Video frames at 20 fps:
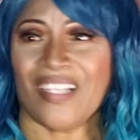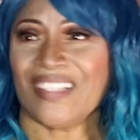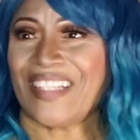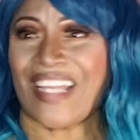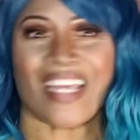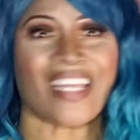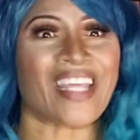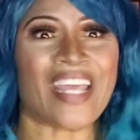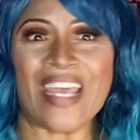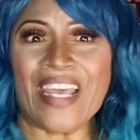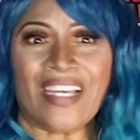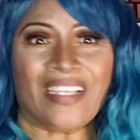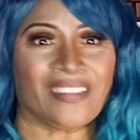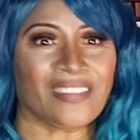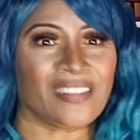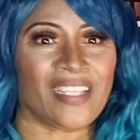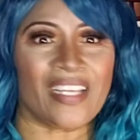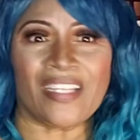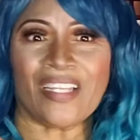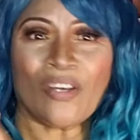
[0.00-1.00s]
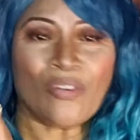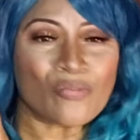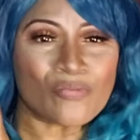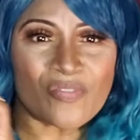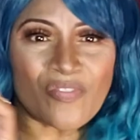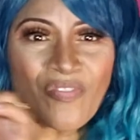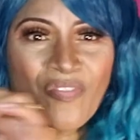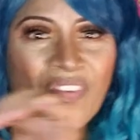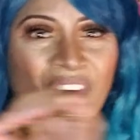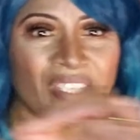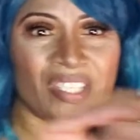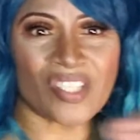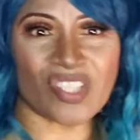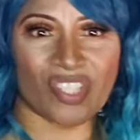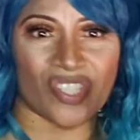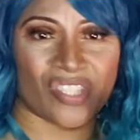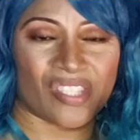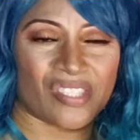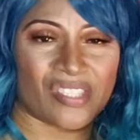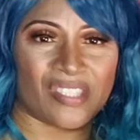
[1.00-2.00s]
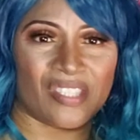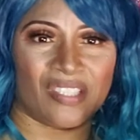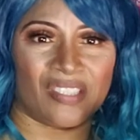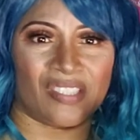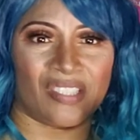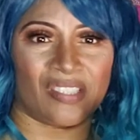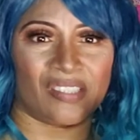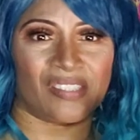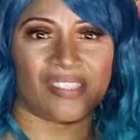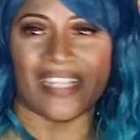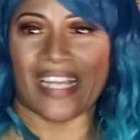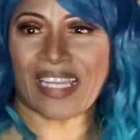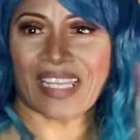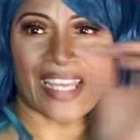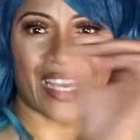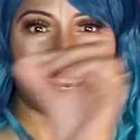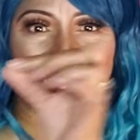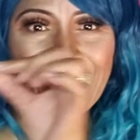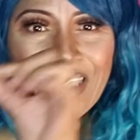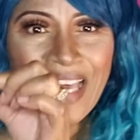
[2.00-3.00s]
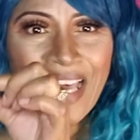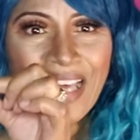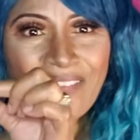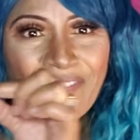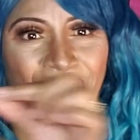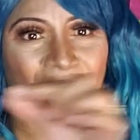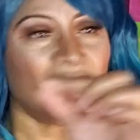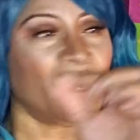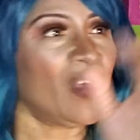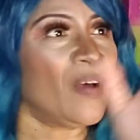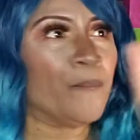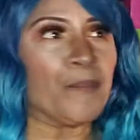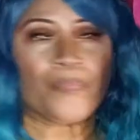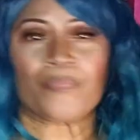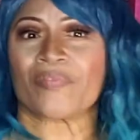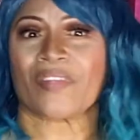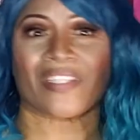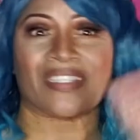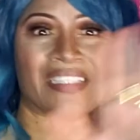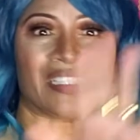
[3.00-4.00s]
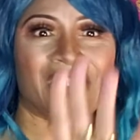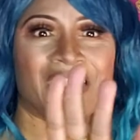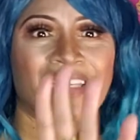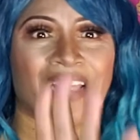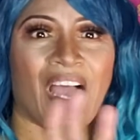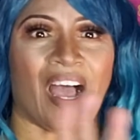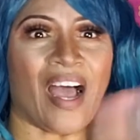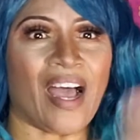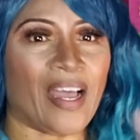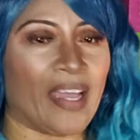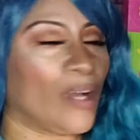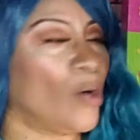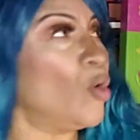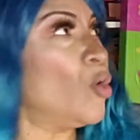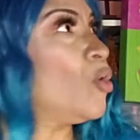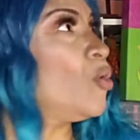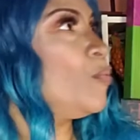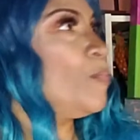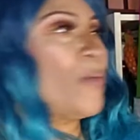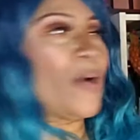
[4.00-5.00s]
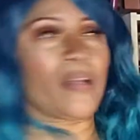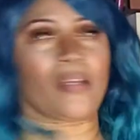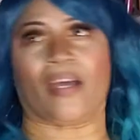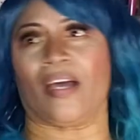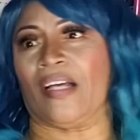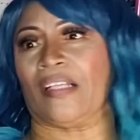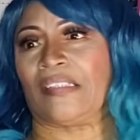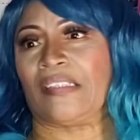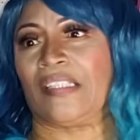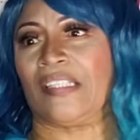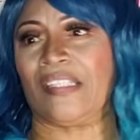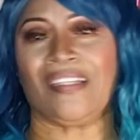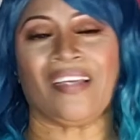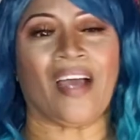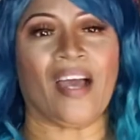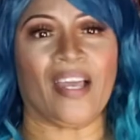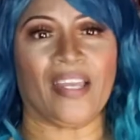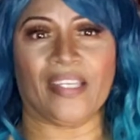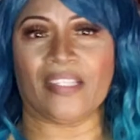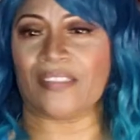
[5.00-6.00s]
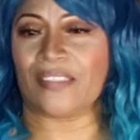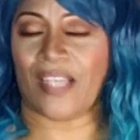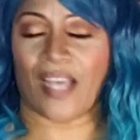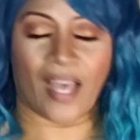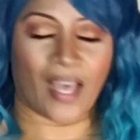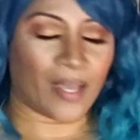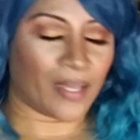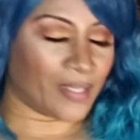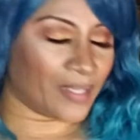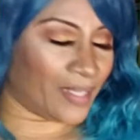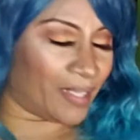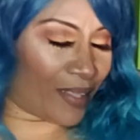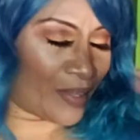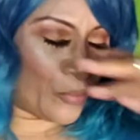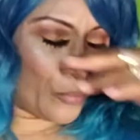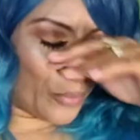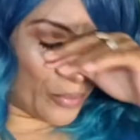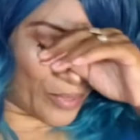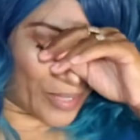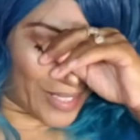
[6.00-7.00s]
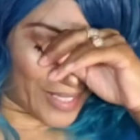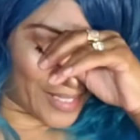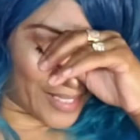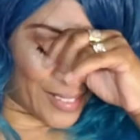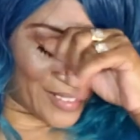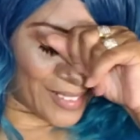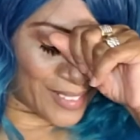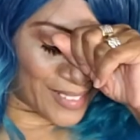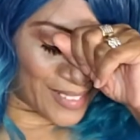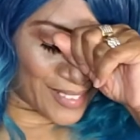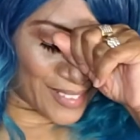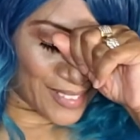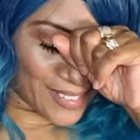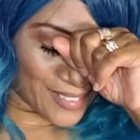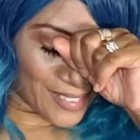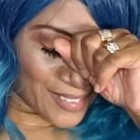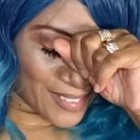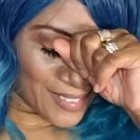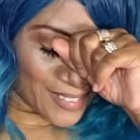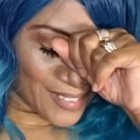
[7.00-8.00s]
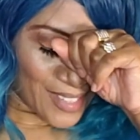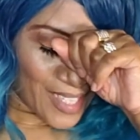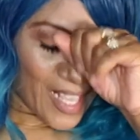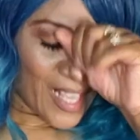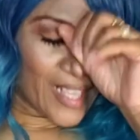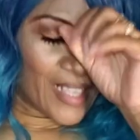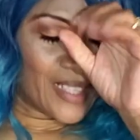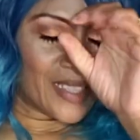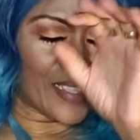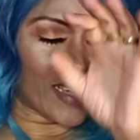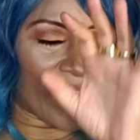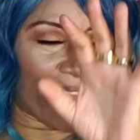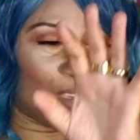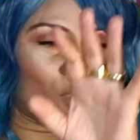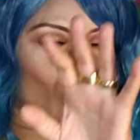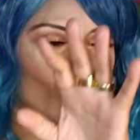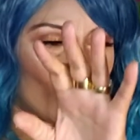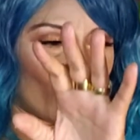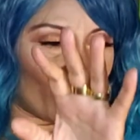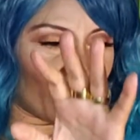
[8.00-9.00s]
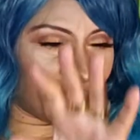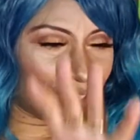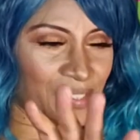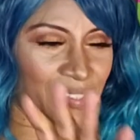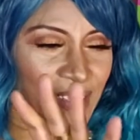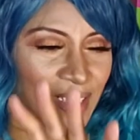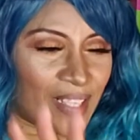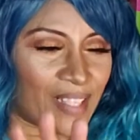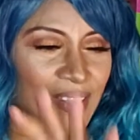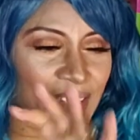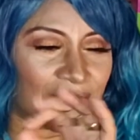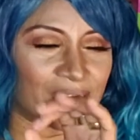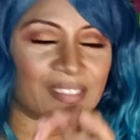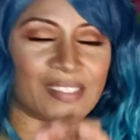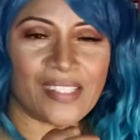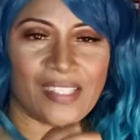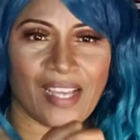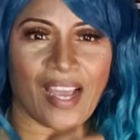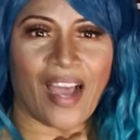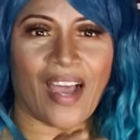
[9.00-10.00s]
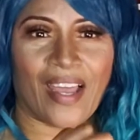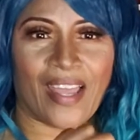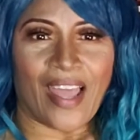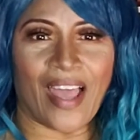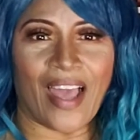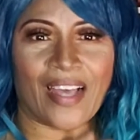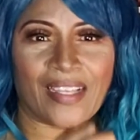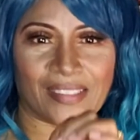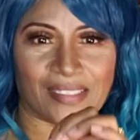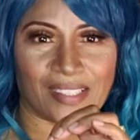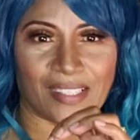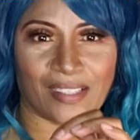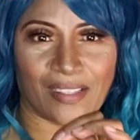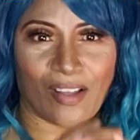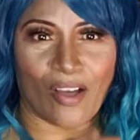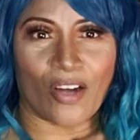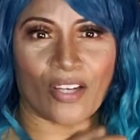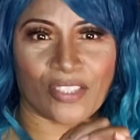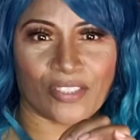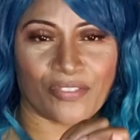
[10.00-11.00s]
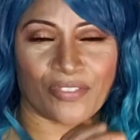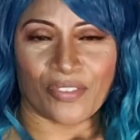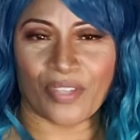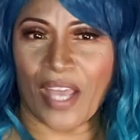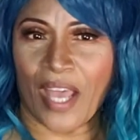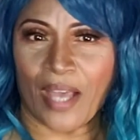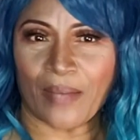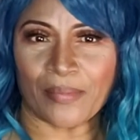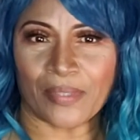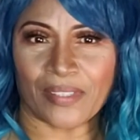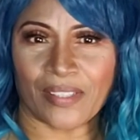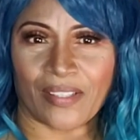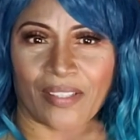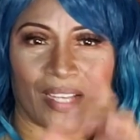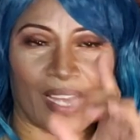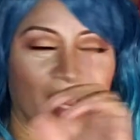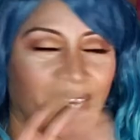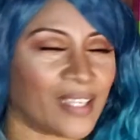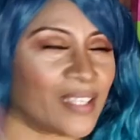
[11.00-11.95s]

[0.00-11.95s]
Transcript: They don't finish the sentence. They cannot. Ti, oh my God, Ti and Tiny. Jesus. Now they say that Ti has a large vocabulary.